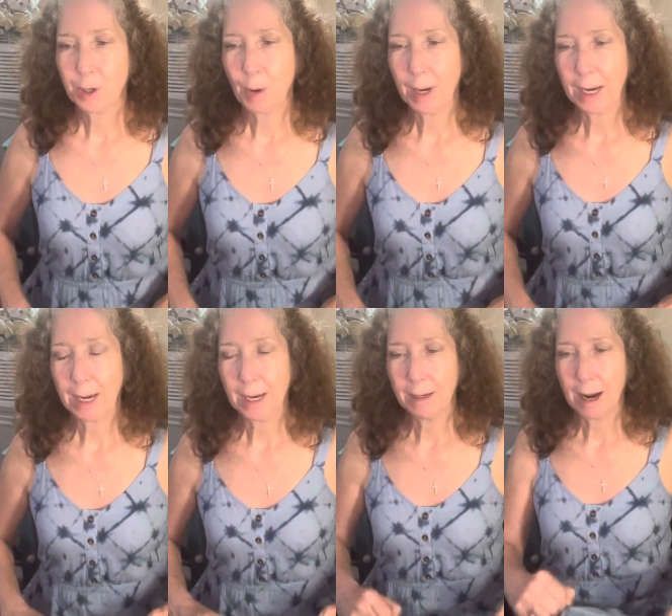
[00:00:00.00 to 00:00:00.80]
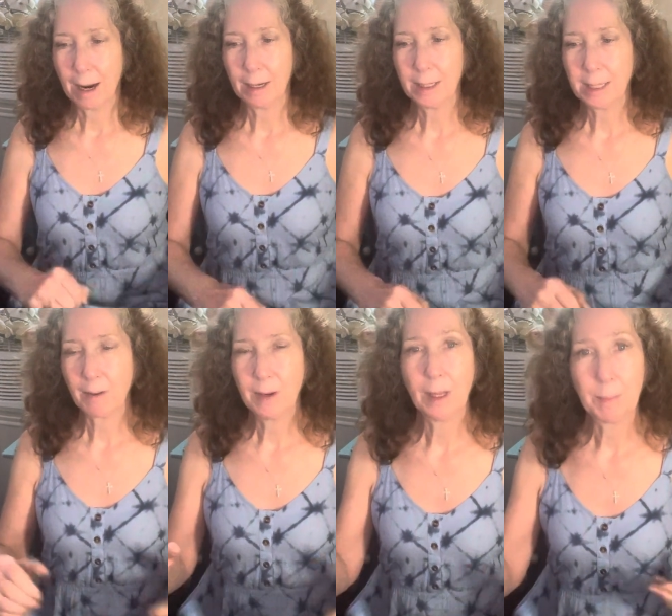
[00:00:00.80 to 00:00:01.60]
it can
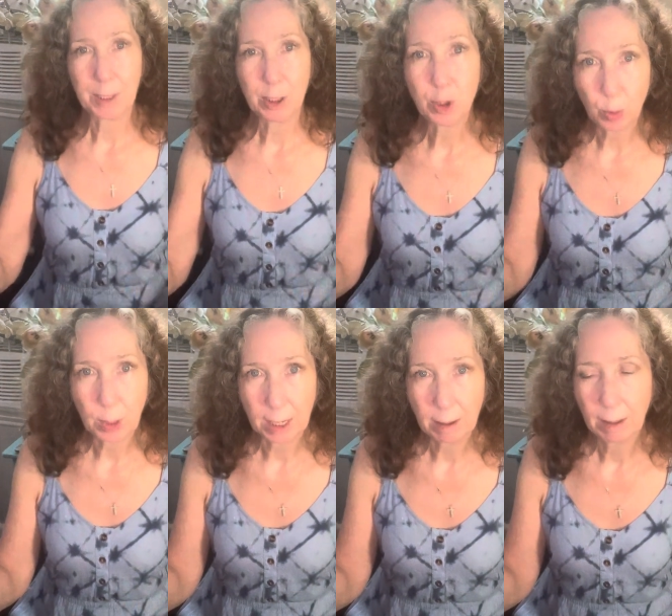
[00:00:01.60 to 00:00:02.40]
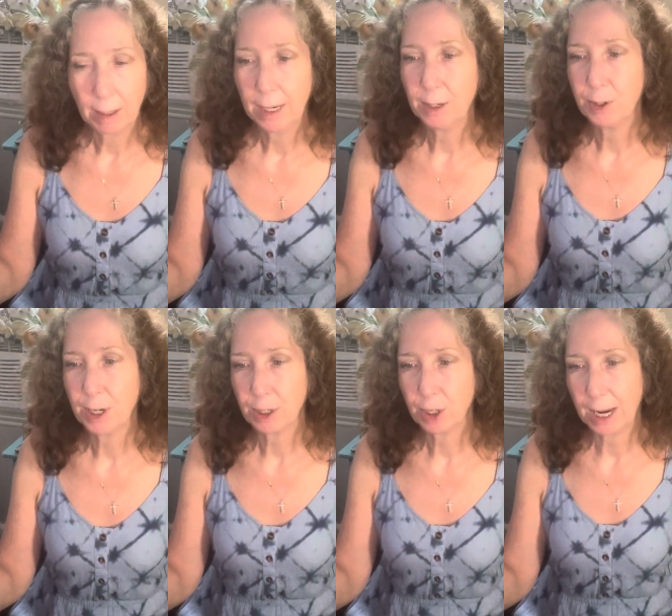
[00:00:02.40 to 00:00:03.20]
definitely be soothing in
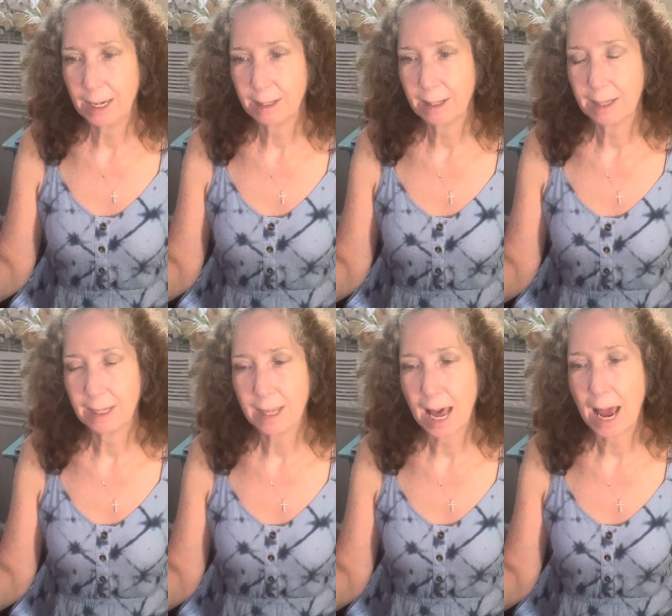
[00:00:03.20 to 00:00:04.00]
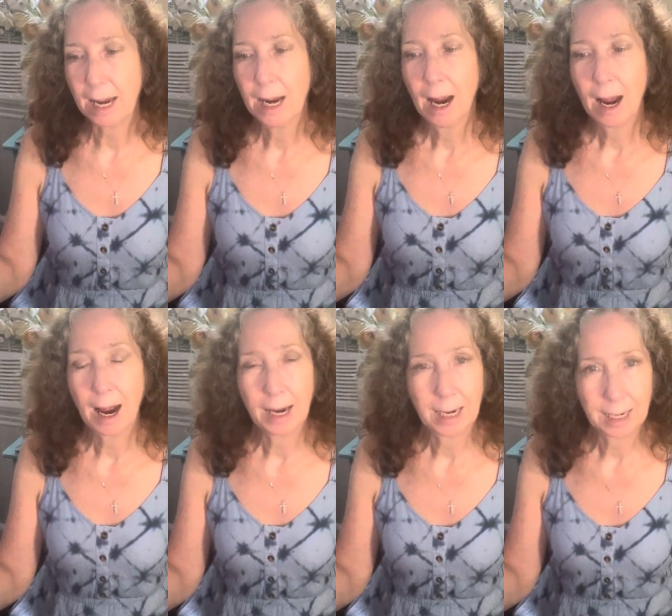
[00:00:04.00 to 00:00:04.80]
such cases as that.
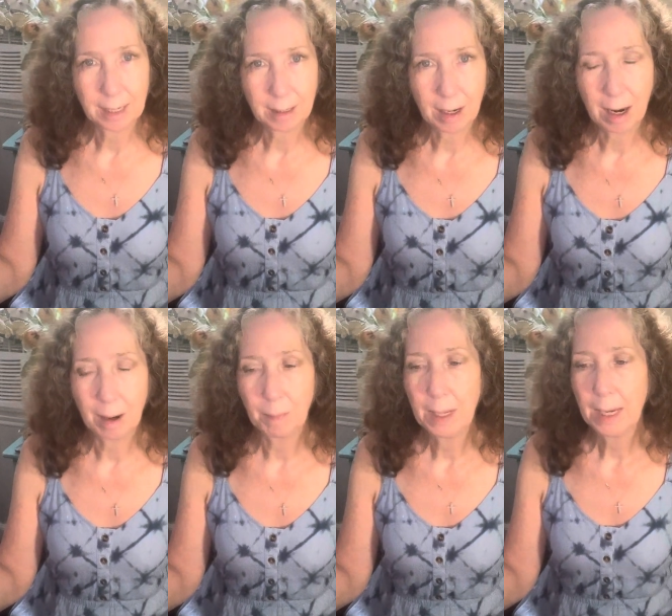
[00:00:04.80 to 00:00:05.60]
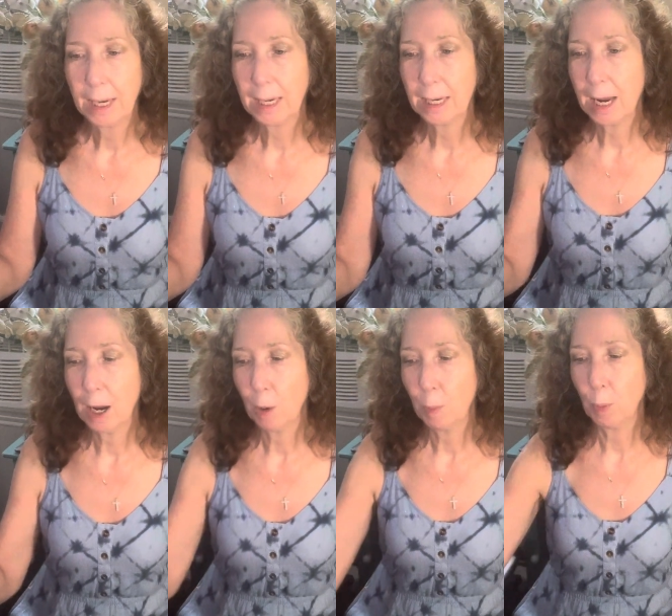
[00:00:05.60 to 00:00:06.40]
It can
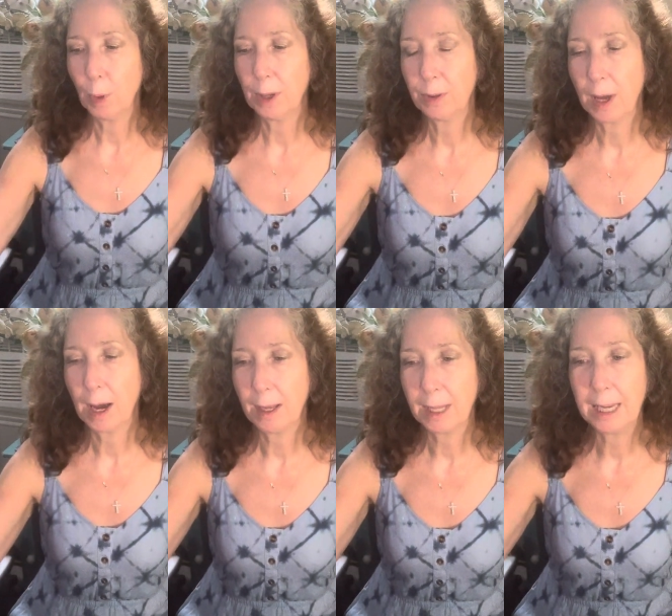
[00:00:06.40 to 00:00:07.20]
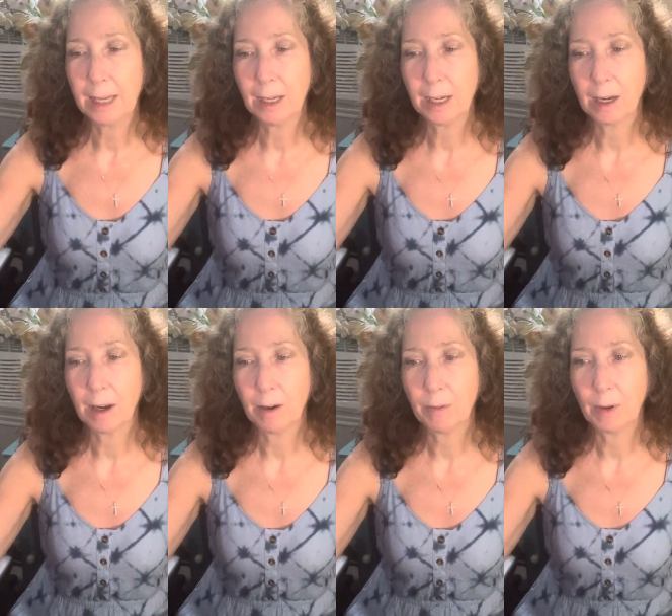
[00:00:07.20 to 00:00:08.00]
help with the healing
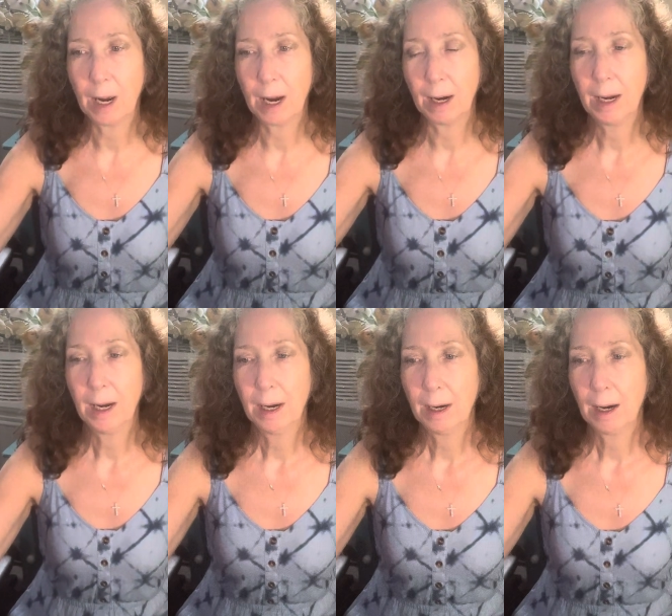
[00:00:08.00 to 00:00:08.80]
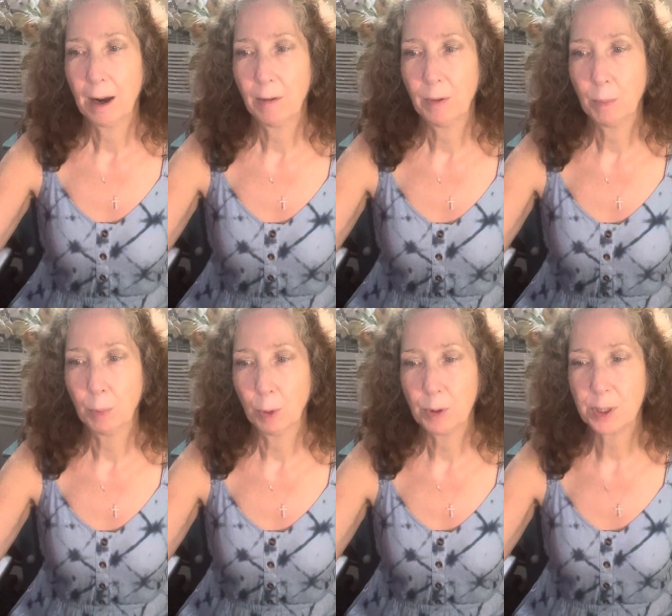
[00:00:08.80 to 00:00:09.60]
of
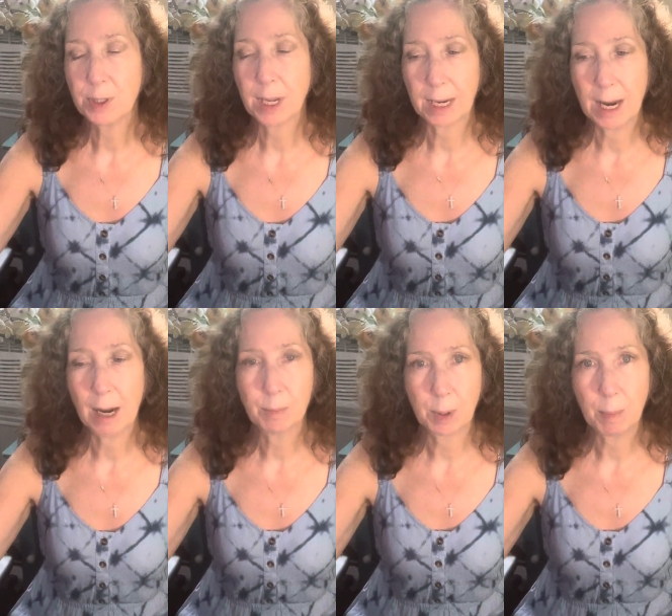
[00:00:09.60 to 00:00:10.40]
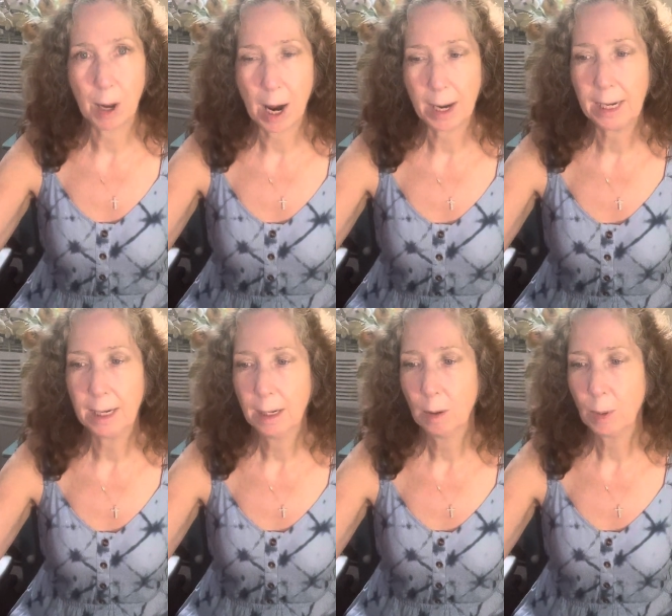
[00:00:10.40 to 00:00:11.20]
bruises. It can help the body
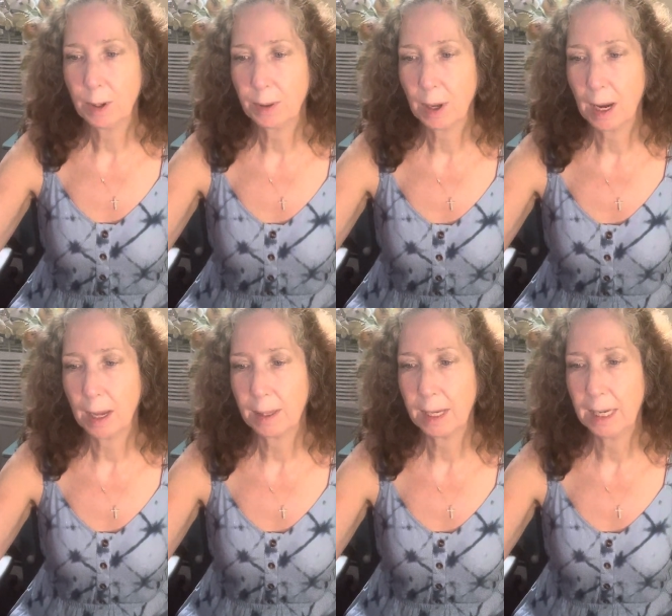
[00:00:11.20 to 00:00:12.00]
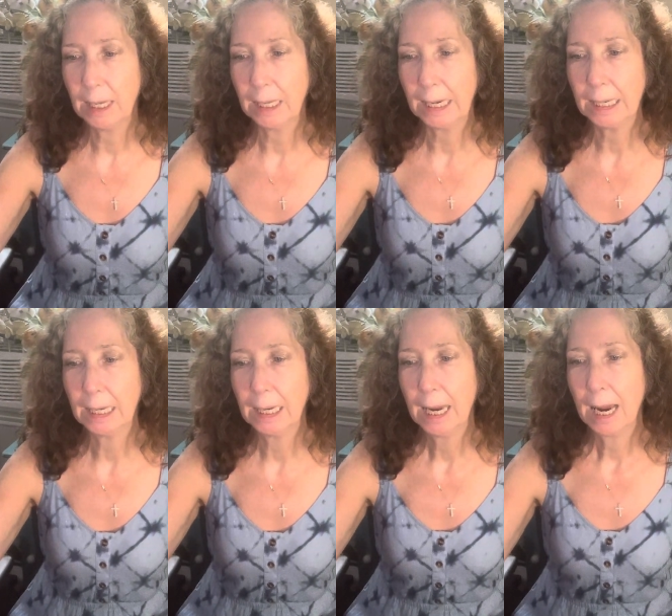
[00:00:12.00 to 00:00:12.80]
with the healing,
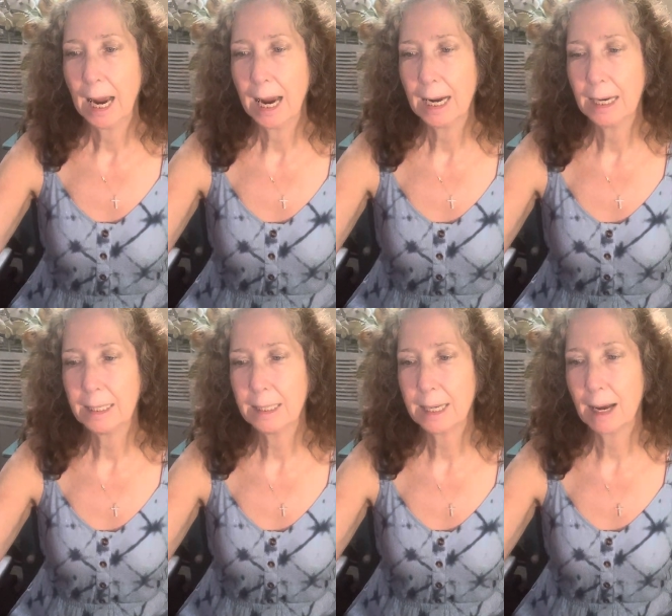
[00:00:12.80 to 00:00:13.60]
and